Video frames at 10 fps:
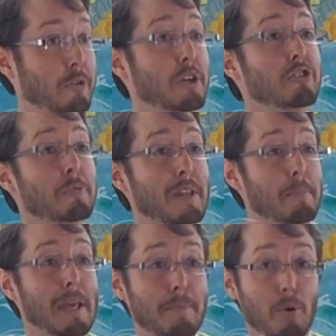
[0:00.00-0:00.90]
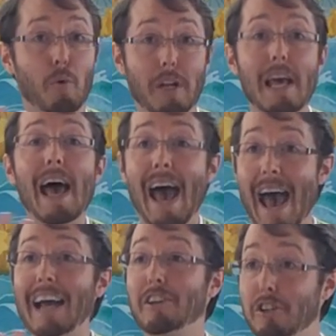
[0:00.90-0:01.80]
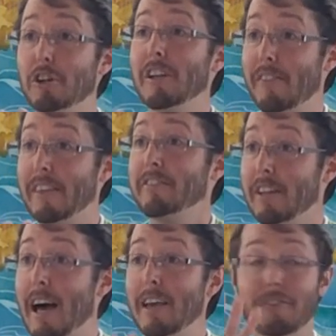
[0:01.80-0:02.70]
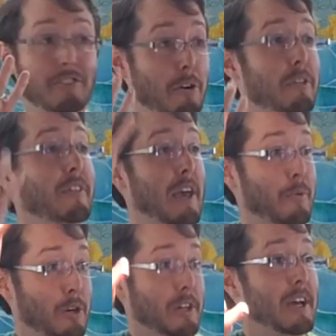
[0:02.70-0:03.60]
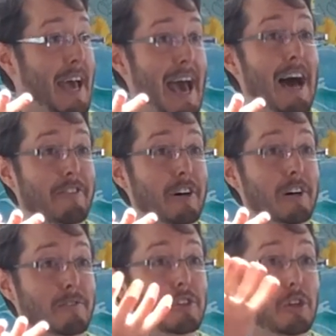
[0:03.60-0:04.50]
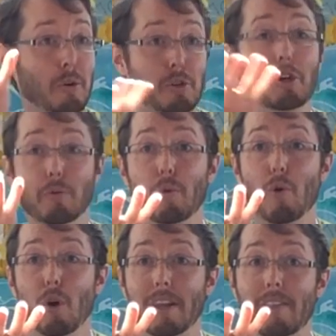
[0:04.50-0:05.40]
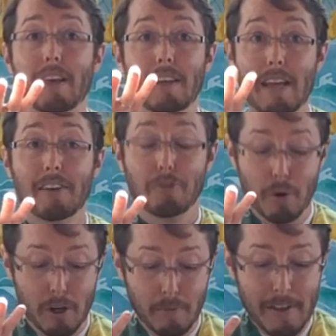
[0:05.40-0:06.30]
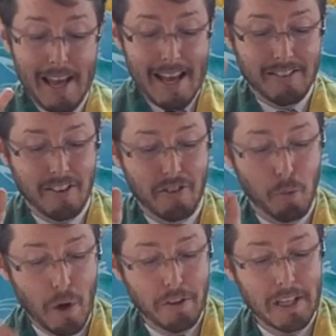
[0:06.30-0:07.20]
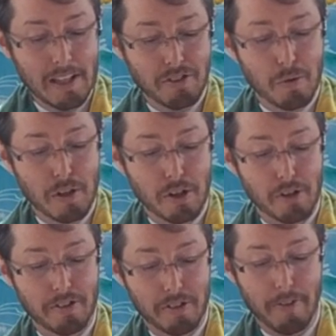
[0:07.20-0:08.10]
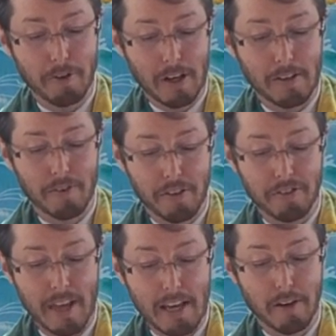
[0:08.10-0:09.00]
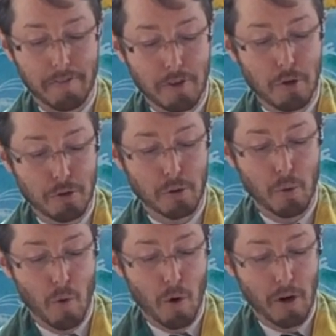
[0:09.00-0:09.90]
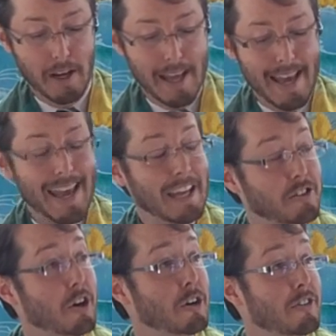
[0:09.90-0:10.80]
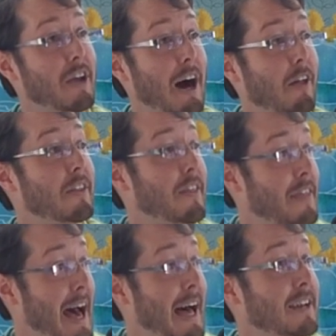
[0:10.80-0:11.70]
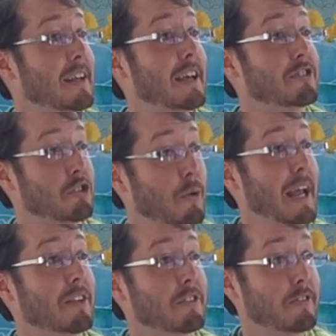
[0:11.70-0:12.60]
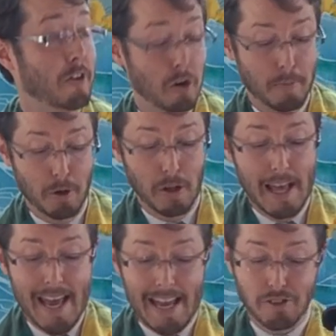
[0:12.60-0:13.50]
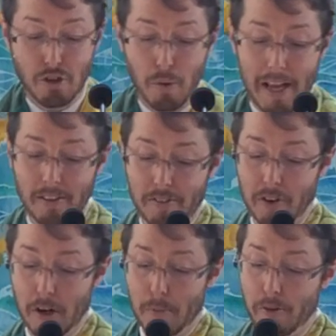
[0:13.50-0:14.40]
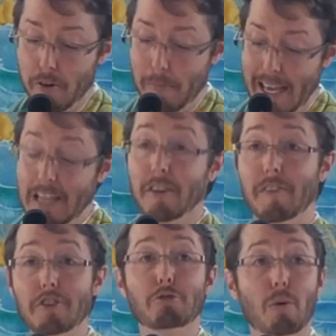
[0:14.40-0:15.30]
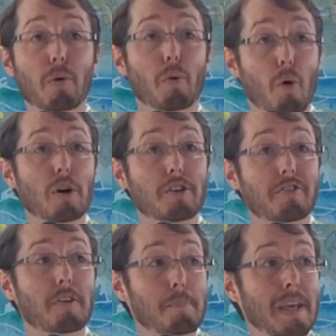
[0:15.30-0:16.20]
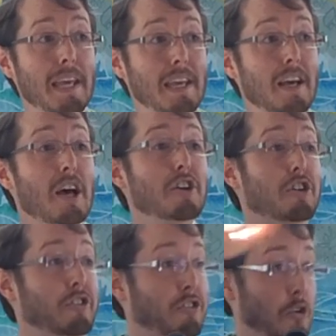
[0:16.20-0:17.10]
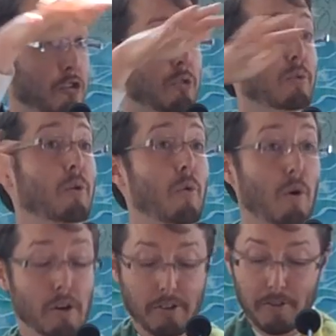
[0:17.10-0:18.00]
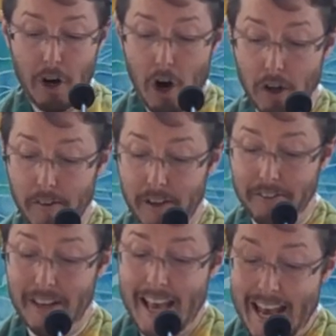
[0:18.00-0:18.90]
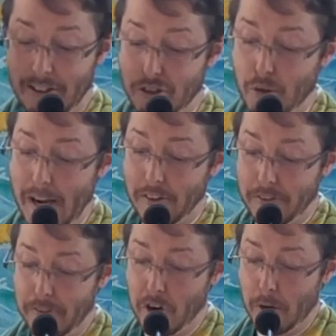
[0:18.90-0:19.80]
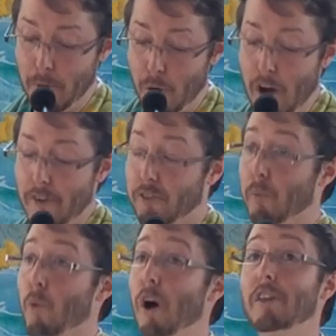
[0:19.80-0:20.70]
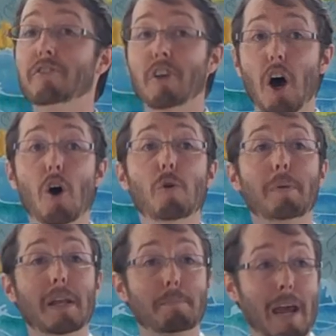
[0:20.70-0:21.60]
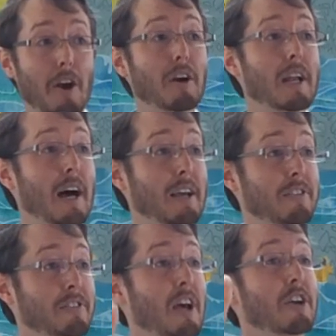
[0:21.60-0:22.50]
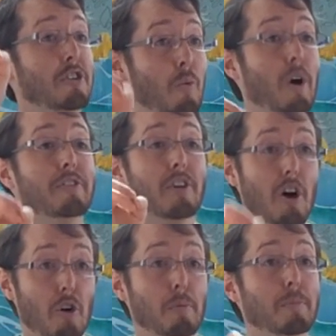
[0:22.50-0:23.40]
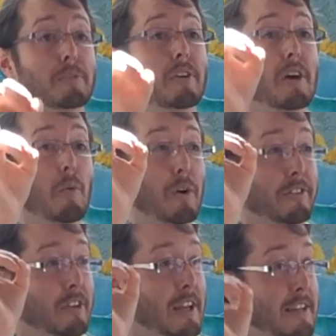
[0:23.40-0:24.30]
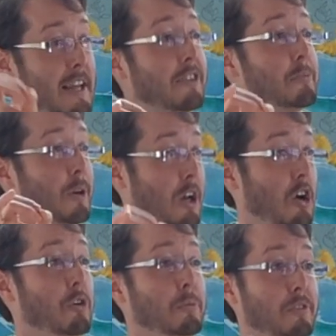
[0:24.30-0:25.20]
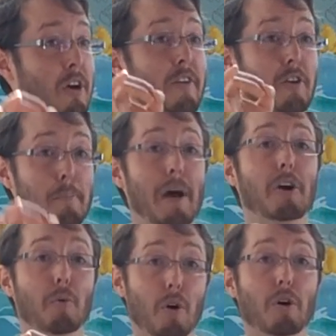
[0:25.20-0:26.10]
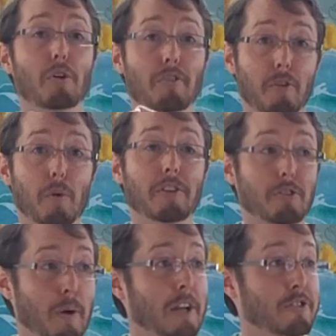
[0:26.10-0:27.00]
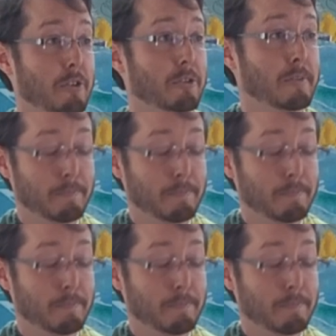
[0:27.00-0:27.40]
So it used to be that people would act good in this life so that they would have a you know, good reward in the next world. He says the willingness to endure suffering for the sake of future reward, it turns out that that is transferable. It's transferable from individual rewards for me to social rewards for all of us. It's transferable from one's hope in paradise to one's hopes, one's desperate hopes for a better world for one's grandchildren.